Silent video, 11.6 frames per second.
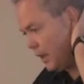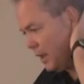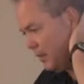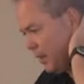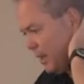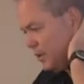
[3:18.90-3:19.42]

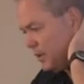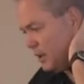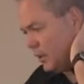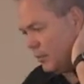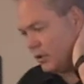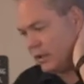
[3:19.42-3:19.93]
And
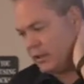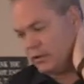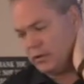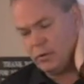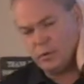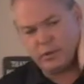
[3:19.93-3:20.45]
basically what they
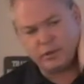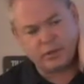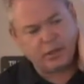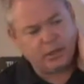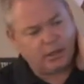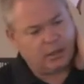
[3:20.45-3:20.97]
do is,
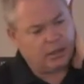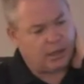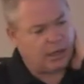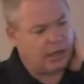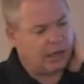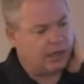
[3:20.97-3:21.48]

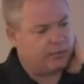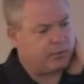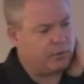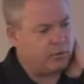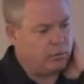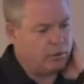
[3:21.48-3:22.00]

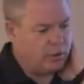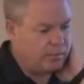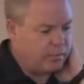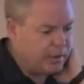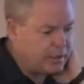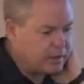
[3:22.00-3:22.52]
one of the
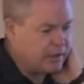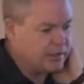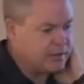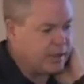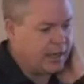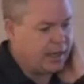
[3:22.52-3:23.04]
big
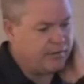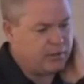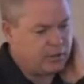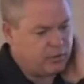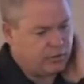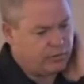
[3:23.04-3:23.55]
things they have at
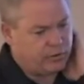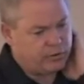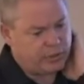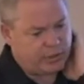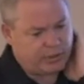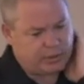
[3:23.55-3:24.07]
the
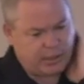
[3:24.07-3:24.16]
University of